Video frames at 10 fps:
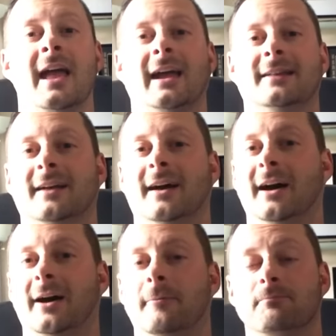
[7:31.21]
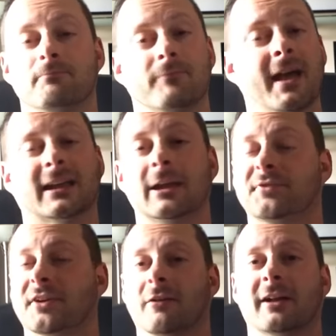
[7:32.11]
and um, man, it
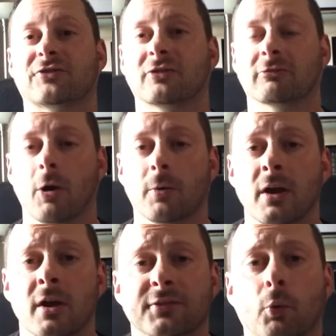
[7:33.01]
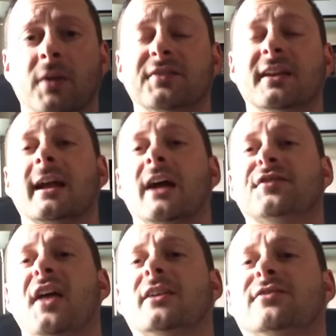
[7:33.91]
keeps the collection growing. So once again,
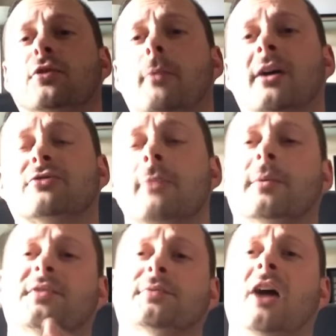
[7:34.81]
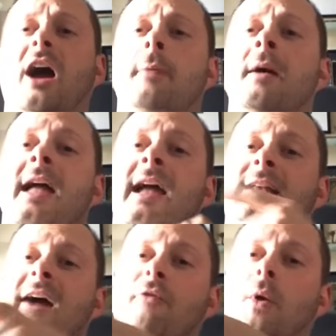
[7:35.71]
guys, thank you so much. Remember to subscribe,
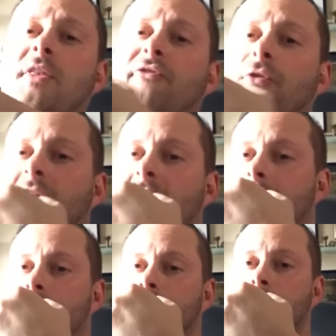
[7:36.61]
and have a wonderful day.